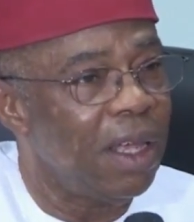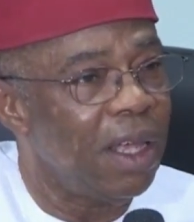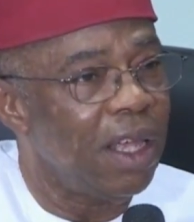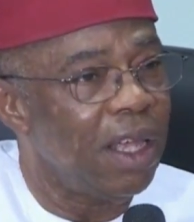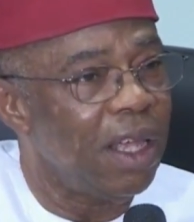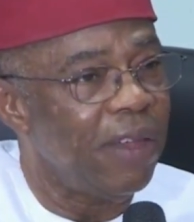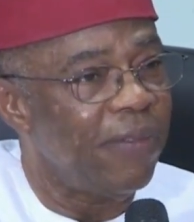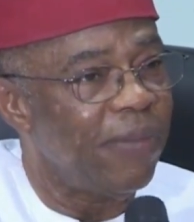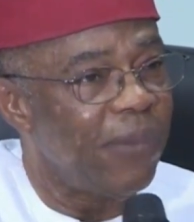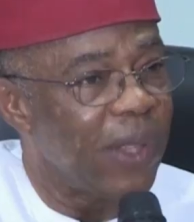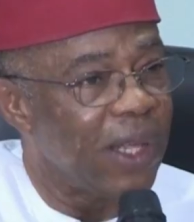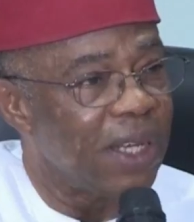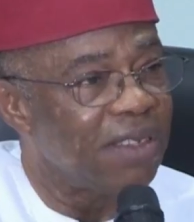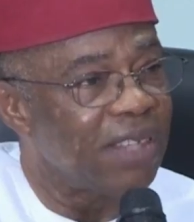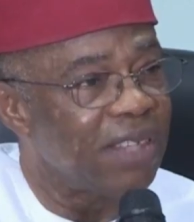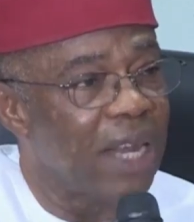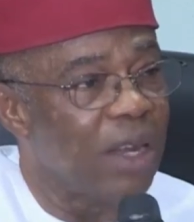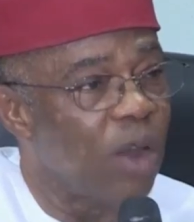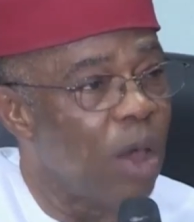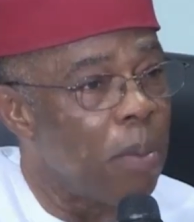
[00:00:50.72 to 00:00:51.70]
if
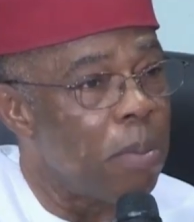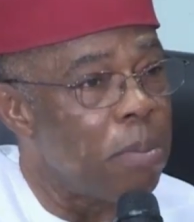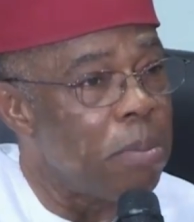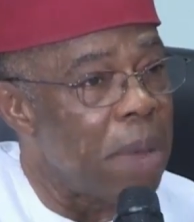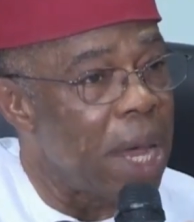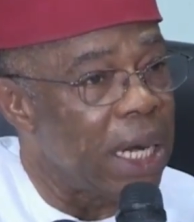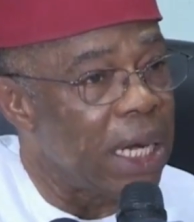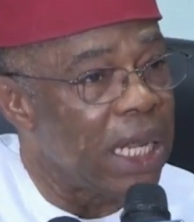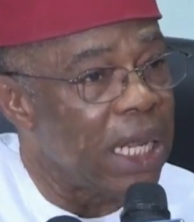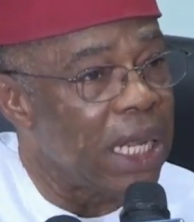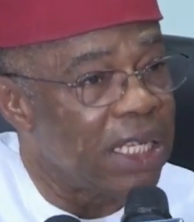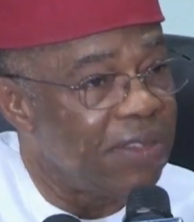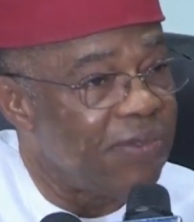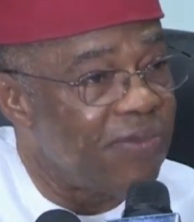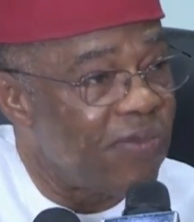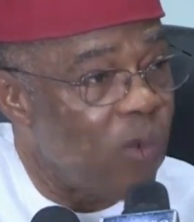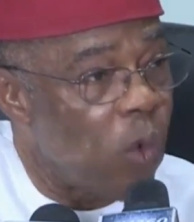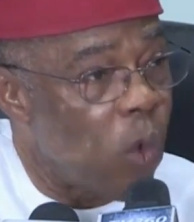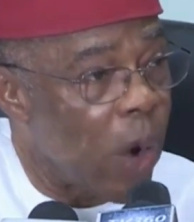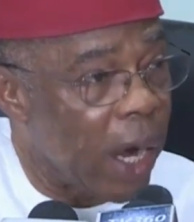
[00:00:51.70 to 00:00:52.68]
things are not managed
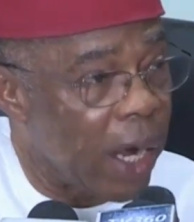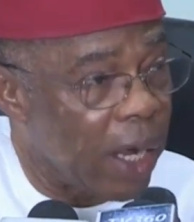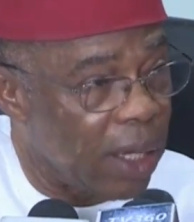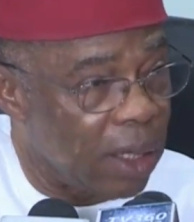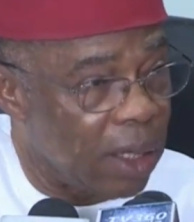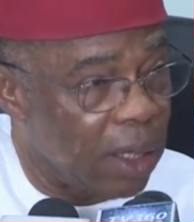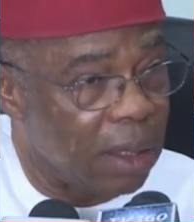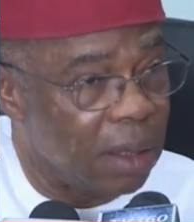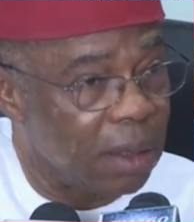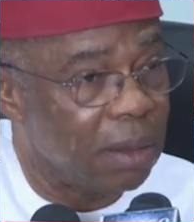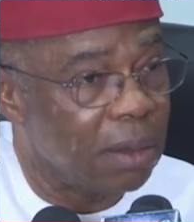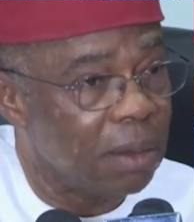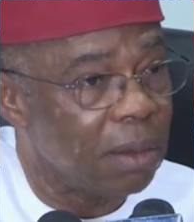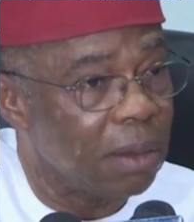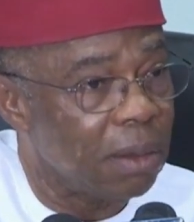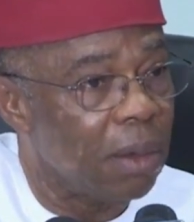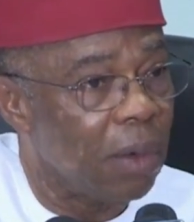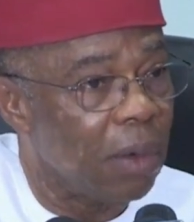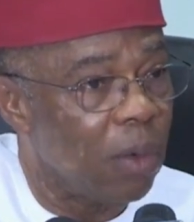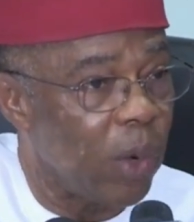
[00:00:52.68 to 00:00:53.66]
well,
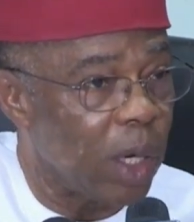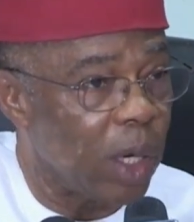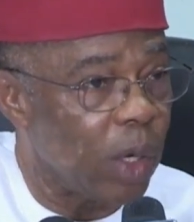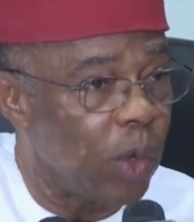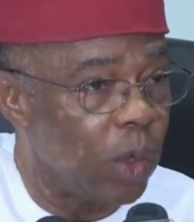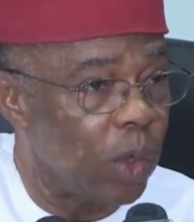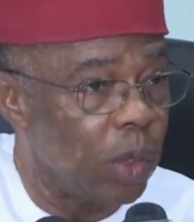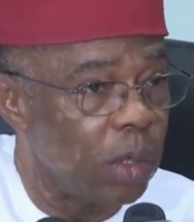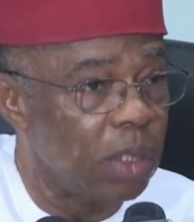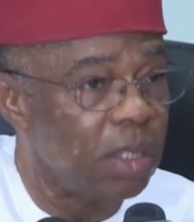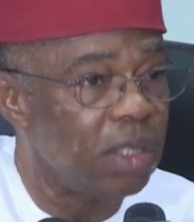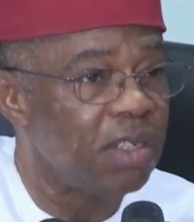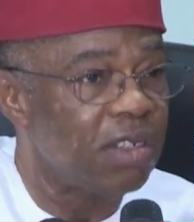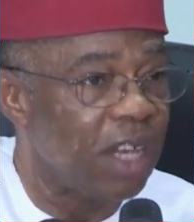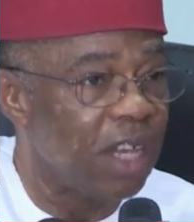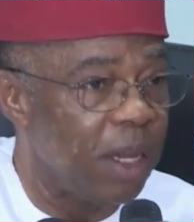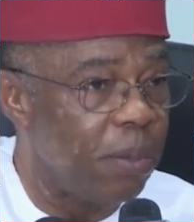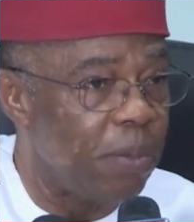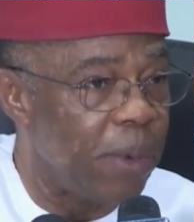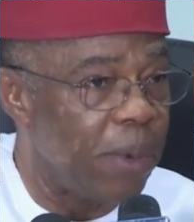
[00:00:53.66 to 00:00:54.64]
we could
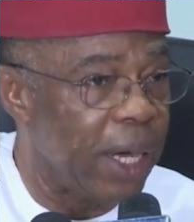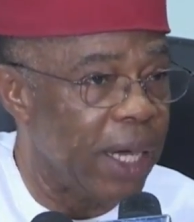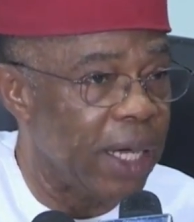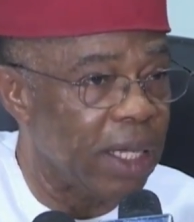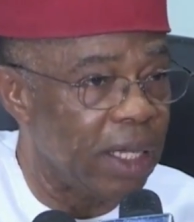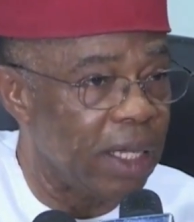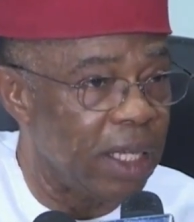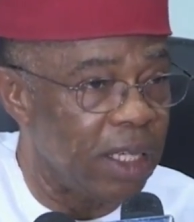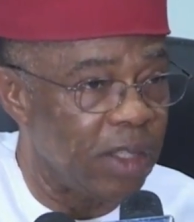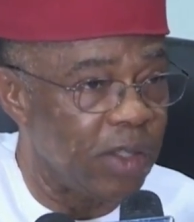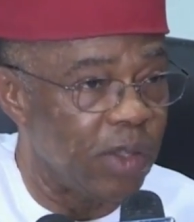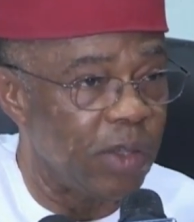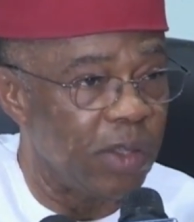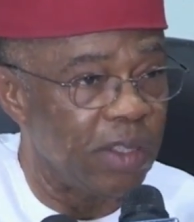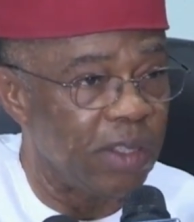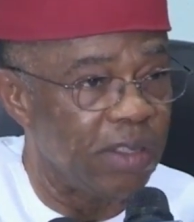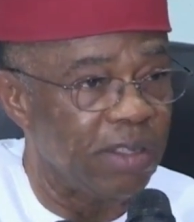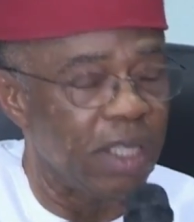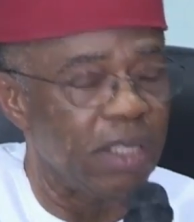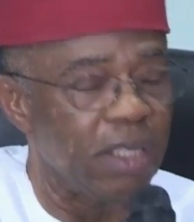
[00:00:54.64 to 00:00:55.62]
slip back into
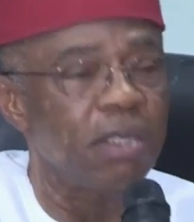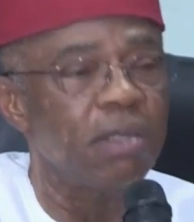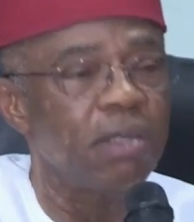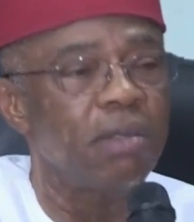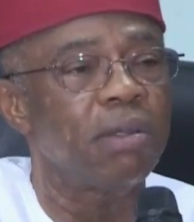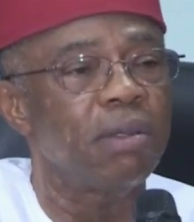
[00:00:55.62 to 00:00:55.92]
recession,